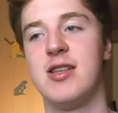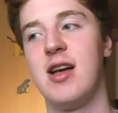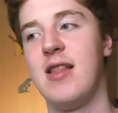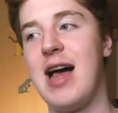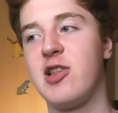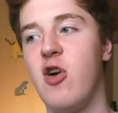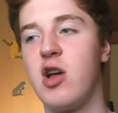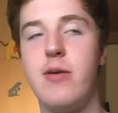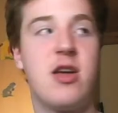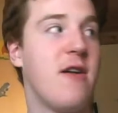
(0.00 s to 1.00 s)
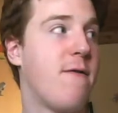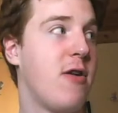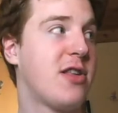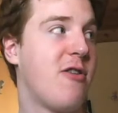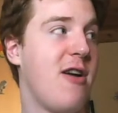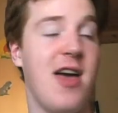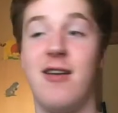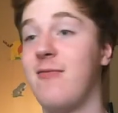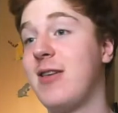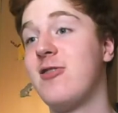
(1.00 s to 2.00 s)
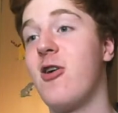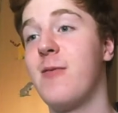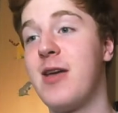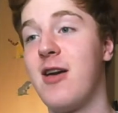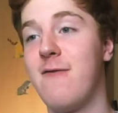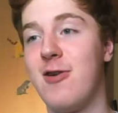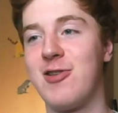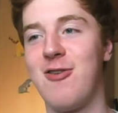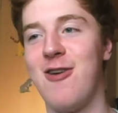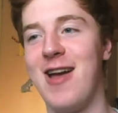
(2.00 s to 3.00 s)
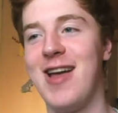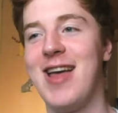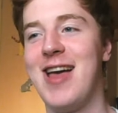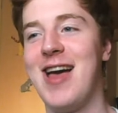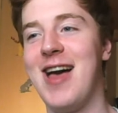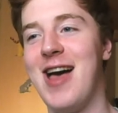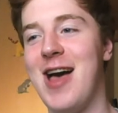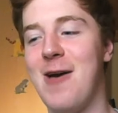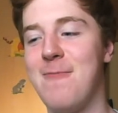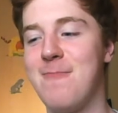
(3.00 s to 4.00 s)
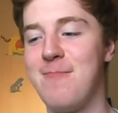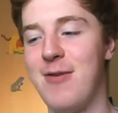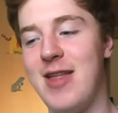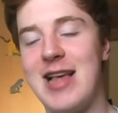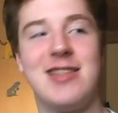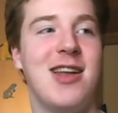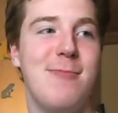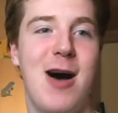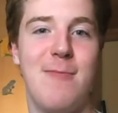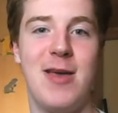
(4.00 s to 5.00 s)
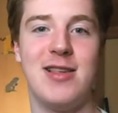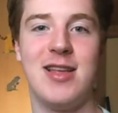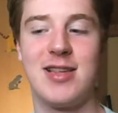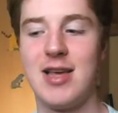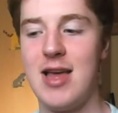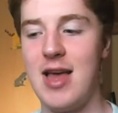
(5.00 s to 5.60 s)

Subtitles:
That's not going to be good for his career. It's not going to be good for his career. But that's none of my business.